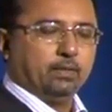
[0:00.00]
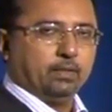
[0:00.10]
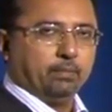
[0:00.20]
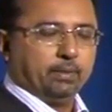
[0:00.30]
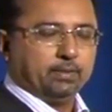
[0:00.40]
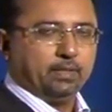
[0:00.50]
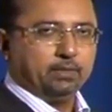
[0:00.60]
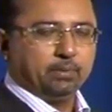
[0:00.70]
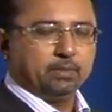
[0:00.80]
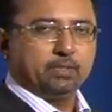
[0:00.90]
the message
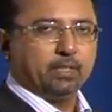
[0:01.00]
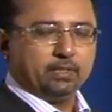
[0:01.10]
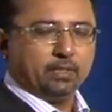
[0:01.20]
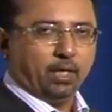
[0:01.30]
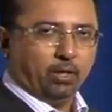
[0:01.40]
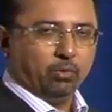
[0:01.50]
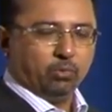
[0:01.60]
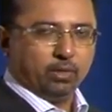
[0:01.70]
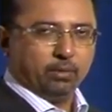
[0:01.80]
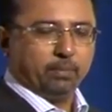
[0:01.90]
must stress how
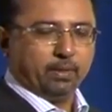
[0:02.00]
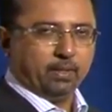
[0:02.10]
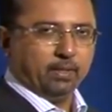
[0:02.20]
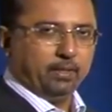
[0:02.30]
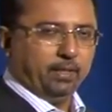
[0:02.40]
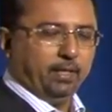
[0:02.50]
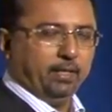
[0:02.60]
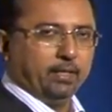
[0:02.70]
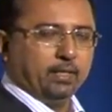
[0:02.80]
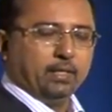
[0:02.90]
a particular
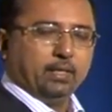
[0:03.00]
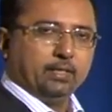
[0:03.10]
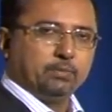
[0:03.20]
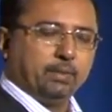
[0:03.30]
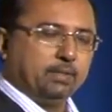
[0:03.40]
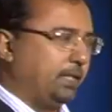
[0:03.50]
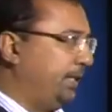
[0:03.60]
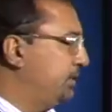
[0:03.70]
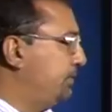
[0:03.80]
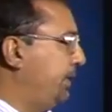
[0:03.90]
need is being
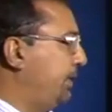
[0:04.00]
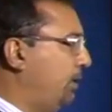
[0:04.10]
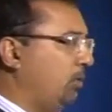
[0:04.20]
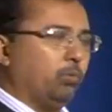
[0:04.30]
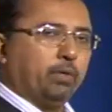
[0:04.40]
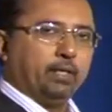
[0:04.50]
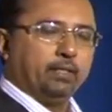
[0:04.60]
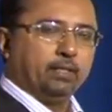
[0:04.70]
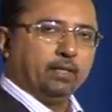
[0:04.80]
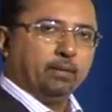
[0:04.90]
satisfied, how it
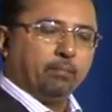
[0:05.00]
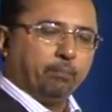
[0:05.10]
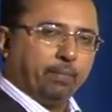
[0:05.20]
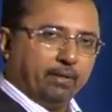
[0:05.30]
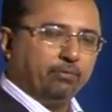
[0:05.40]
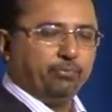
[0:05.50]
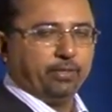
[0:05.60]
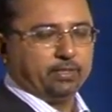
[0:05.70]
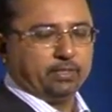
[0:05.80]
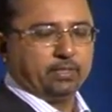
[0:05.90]

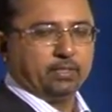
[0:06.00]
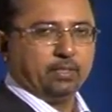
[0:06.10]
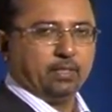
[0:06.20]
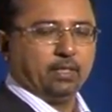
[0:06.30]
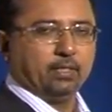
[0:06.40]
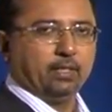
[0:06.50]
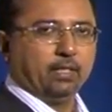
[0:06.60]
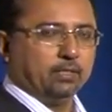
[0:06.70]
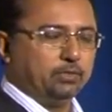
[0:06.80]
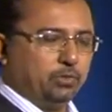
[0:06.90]
benefits the
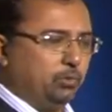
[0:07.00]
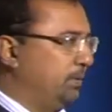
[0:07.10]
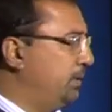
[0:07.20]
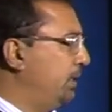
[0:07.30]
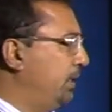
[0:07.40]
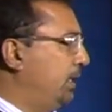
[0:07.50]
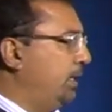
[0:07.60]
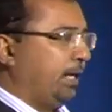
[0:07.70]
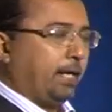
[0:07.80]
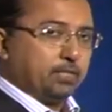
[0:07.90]
consumer,
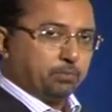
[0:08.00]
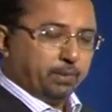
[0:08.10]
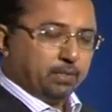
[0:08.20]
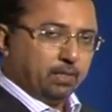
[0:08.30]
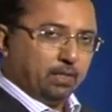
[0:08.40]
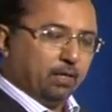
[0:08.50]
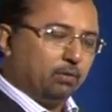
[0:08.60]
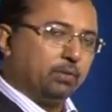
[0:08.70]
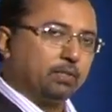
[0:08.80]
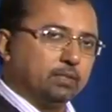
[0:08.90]
especially
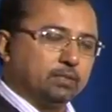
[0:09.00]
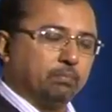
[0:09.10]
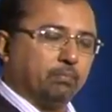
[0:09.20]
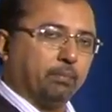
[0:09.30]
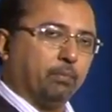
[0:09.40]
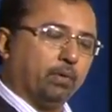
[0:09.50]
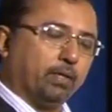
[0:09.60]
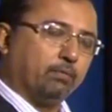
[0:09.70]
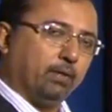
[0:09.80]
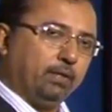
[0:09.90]
how it is more
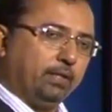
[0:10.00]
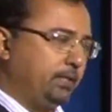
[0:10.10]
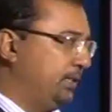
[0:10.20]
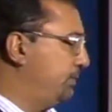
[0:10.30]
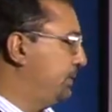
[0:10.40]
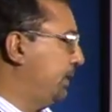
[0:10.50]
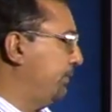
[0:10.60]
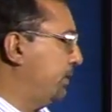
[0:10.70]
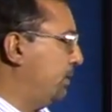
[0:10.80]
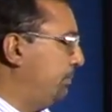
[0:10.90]
advantageous
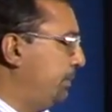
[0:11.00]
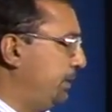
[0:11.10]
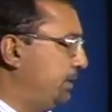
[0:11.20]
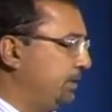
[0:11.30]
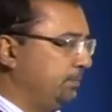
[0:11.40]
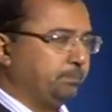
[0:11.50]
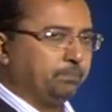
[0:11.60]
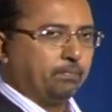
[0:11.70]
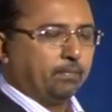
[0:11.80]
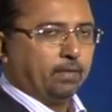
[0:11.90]
vis-a-vis competition,
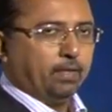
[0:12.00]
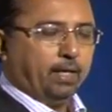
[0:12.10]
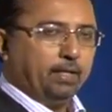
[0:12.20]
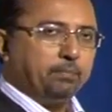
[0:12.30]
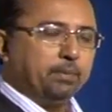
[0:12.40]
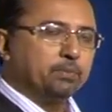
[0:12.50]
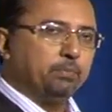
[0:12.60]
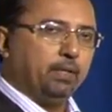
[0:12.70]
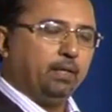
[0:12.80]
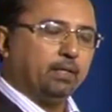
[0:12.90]
and it must
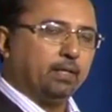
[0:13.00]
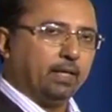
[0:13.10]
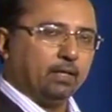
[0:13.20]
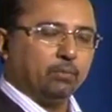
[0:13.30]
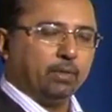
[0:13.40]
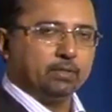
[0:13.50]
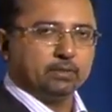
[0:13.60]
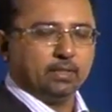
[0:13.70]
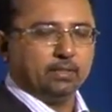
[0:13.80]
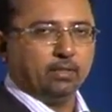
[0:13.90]
be in a language
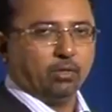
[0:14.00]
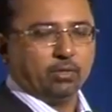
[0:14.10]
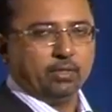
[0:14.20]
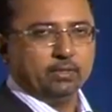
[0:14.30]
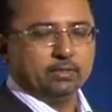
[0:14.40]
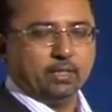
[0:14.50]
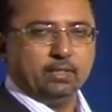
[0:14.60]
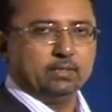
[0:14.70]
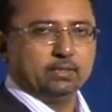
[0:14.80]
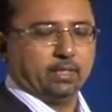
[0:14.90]
that the audience
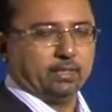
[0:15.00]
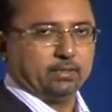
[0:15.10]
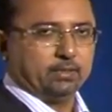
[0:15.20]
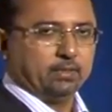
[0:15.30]
understands.